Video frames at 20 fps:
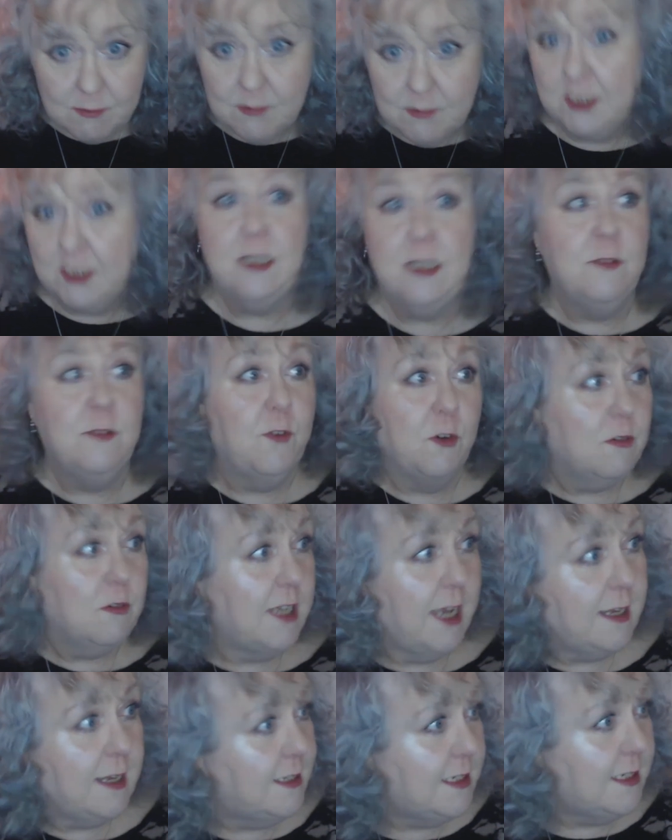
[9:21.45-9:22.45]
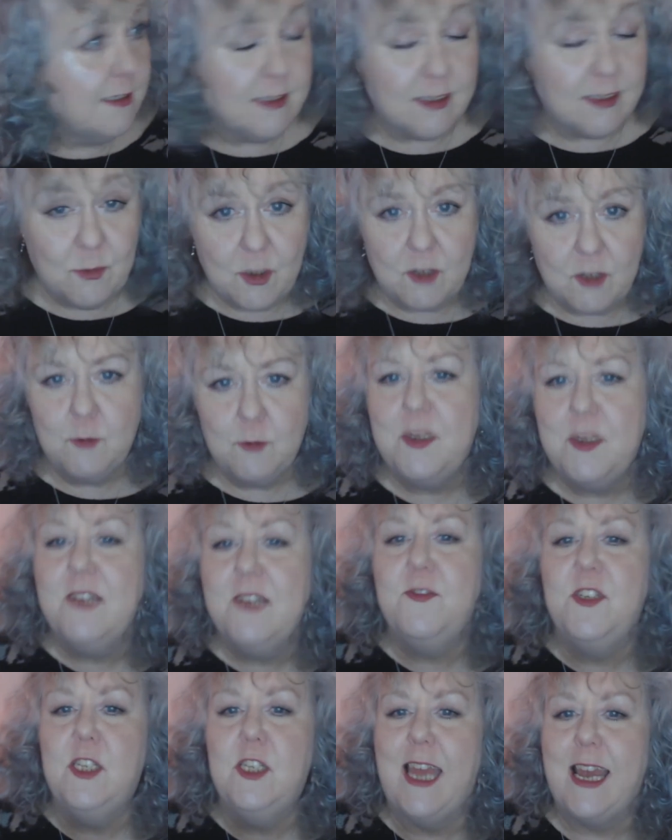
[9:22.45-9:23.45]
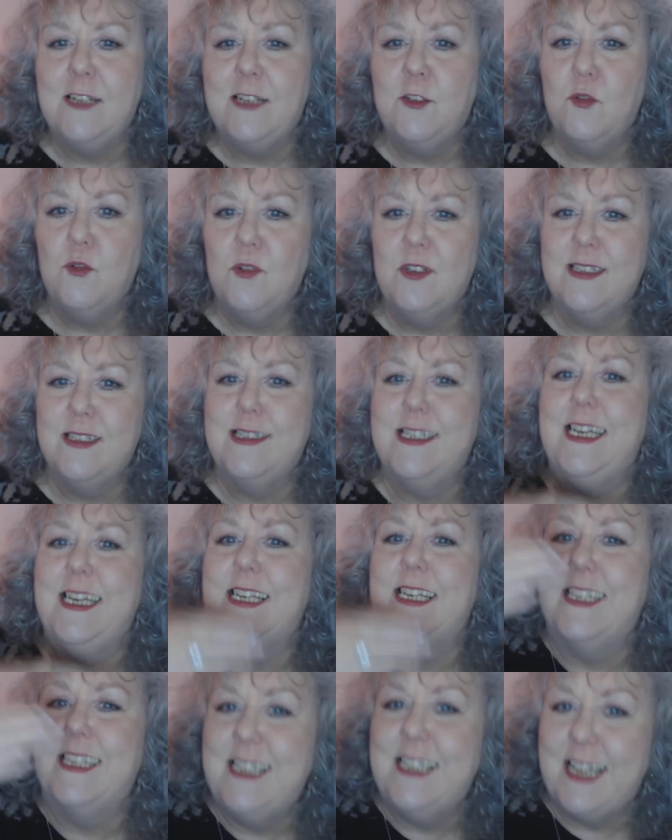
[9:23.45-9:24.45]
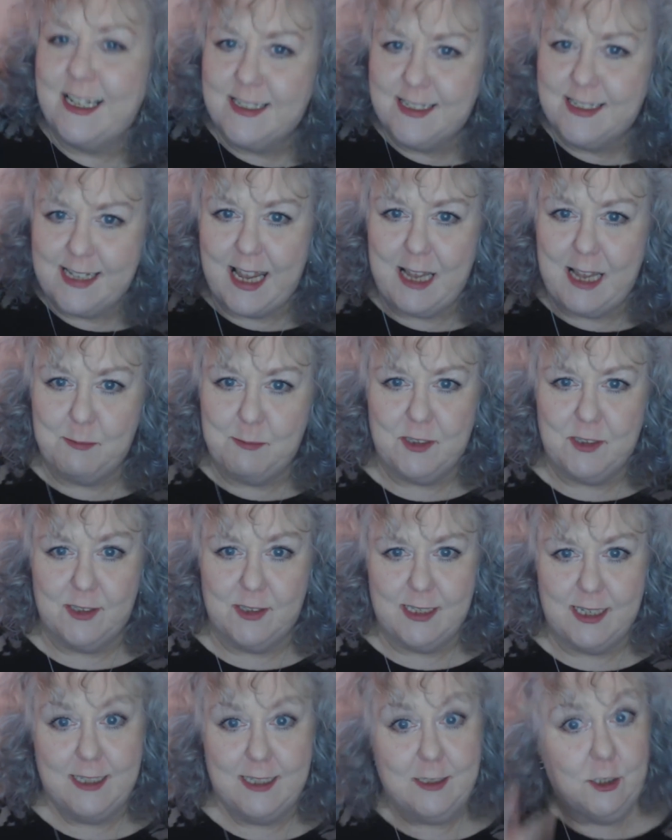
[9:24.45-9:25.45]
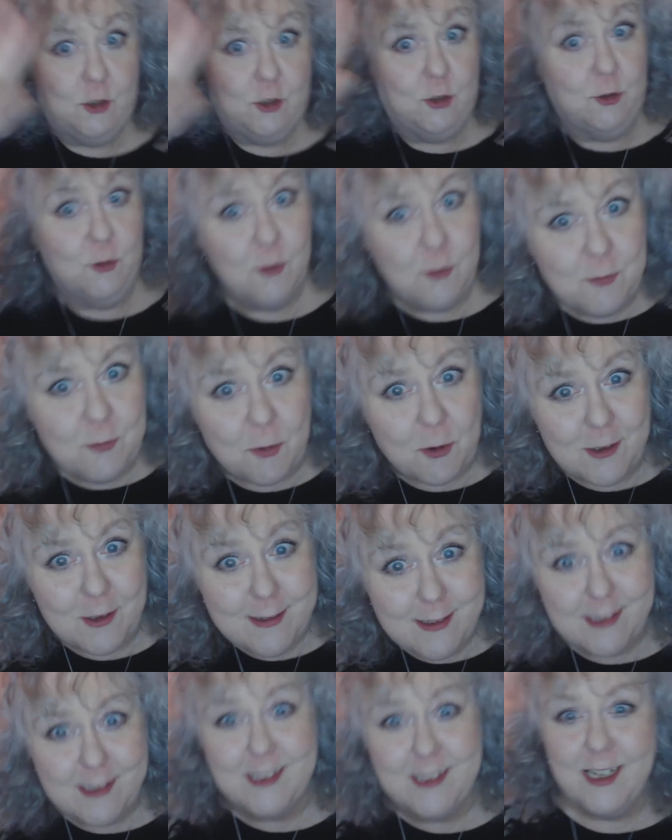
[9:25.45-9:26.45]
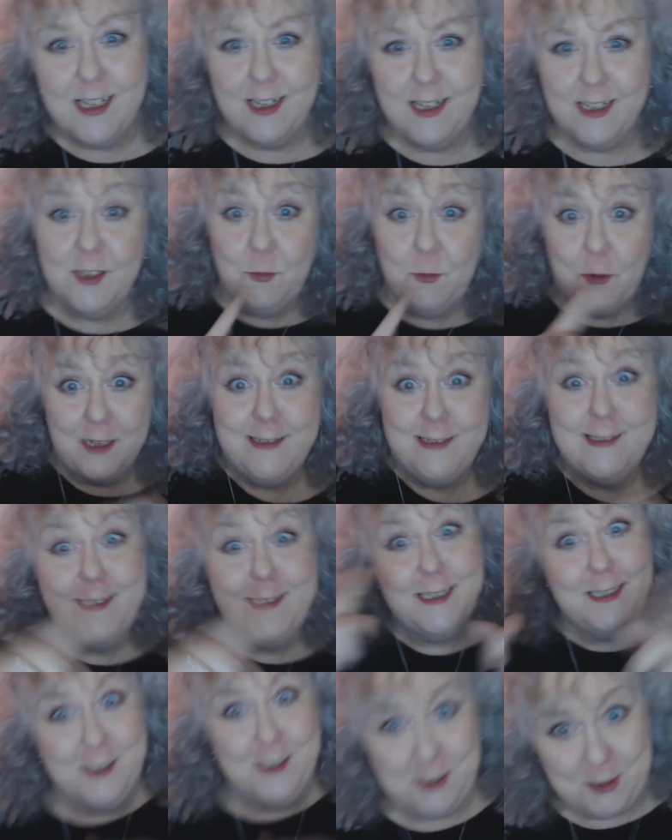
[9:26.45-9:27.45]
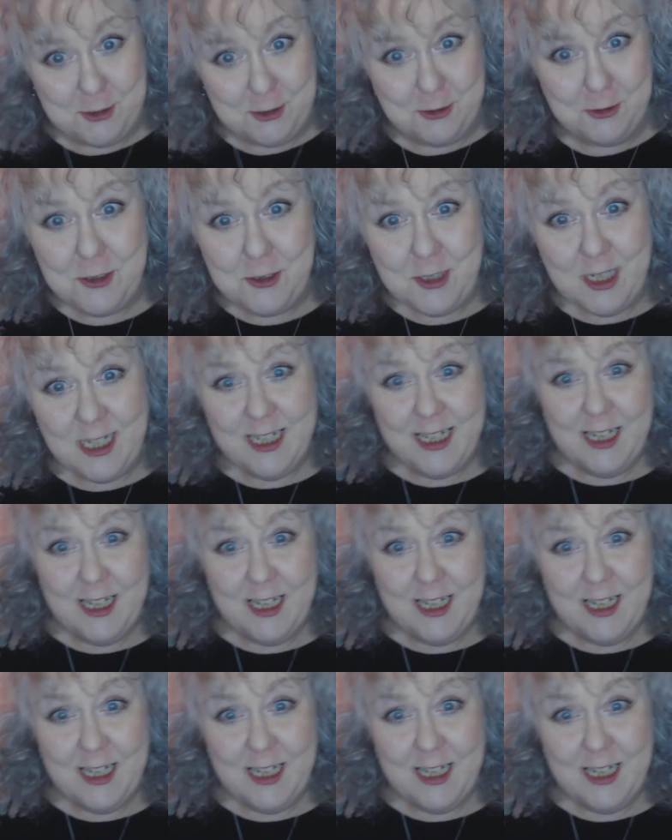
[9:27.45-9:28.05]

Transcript: You can have all the ideas in the world, but if you then don't take the next step to say the two of wands, the one to the two,